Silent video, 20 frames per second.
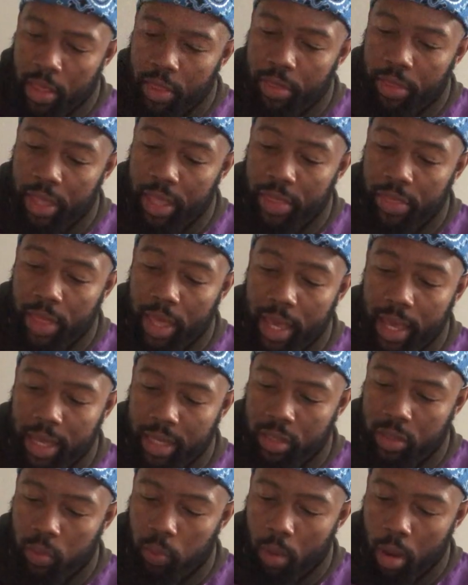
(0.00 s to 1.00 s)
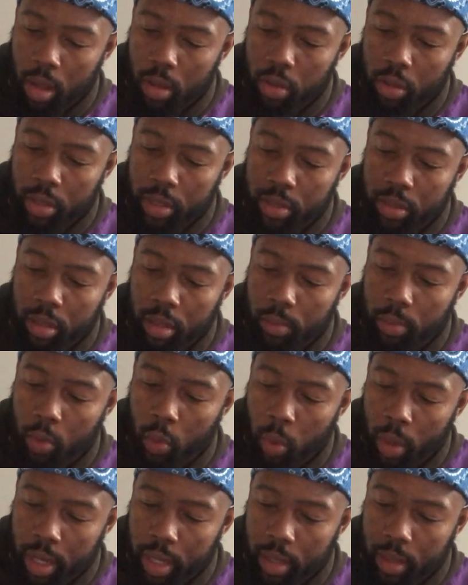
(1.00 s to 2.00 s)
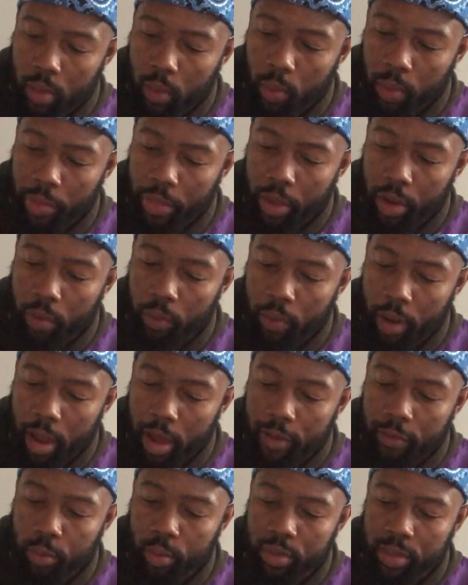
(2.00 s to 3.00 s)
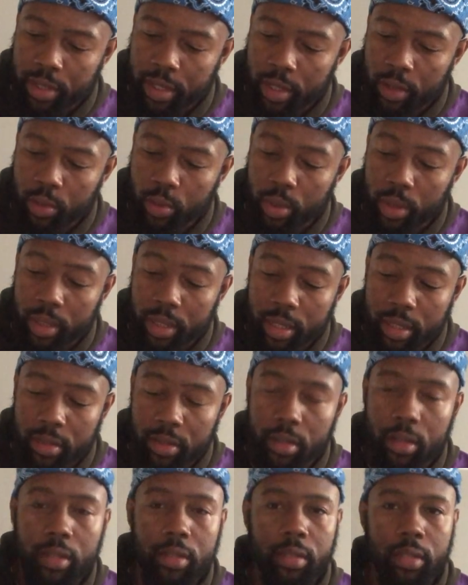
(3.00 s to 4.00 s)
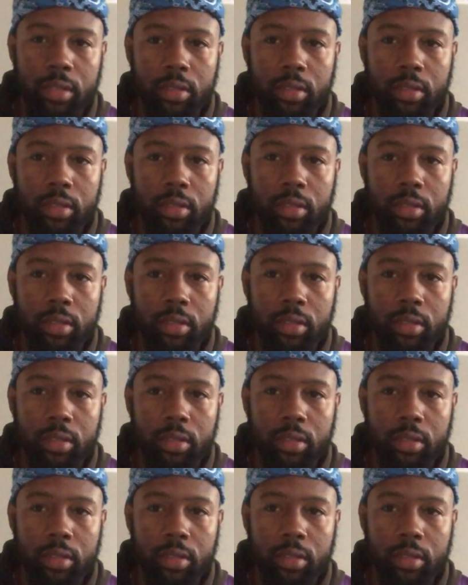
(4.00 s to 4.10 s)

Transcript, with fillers: then they had swallowed us up quick when their wrath was kindled against us.